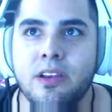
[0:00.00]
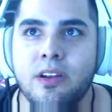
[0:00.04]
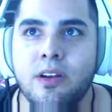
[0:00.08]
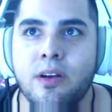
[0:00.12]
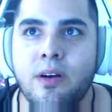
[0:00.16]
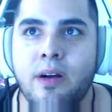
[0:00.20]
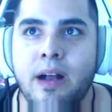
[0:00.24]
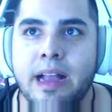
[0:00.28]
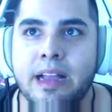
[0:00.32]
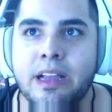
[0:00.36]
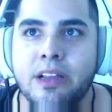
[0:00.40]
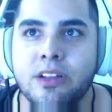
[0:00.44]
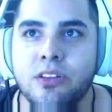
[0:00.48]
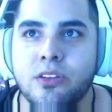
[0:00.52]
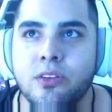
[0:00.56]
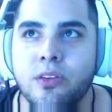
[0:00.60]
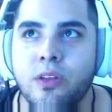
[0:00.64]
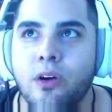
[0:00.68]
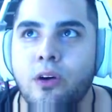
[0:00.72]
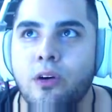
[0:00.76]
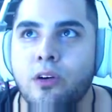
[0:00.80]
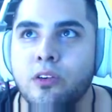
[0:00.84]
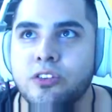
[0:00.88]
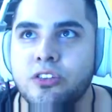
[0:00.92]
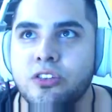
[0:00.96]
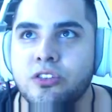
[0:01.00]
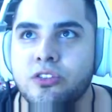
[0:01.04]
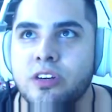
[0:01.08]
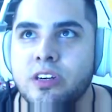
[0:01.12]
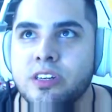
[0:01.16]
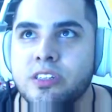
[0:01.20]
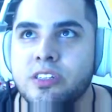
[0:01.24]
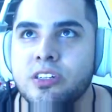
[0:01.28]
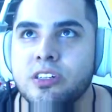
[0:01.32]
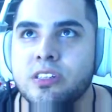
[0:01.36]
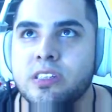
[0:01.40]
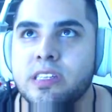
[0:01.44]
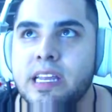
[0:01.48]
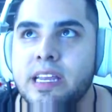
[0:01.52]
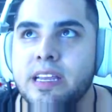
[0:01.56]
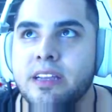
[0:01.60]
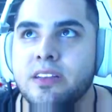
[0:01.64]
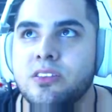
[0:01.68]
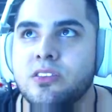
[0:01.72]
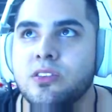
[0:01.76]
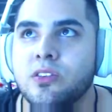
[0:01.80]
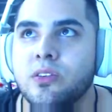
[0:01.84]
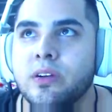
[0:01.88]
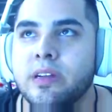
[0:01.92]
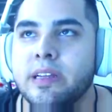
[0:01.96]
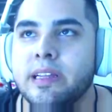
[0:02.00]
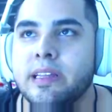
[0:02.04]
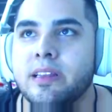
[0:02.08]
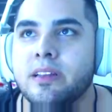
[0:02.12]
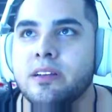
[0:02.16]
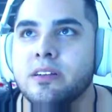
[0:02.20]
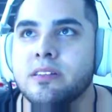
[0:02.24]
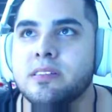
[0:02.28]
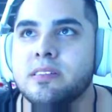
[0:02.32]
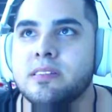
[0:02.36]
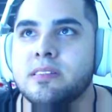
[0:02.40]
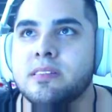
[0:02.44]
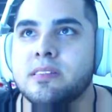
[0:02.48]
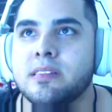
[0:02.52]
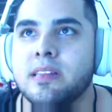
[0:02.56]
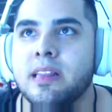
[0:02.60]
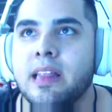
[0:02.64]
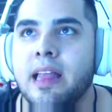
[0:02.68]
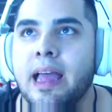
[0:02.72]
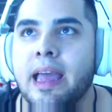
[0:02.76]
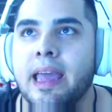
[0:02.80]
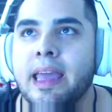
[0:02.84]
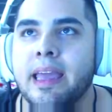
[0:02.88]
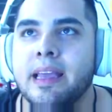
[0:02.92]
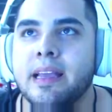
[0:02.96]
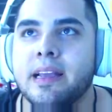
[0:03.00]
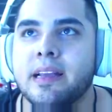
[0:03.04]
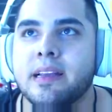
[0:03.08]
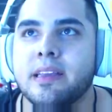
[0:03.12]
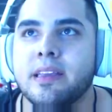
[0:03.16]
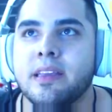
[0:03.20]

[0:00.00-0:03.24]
I could do the whole structure thing, so it looks like,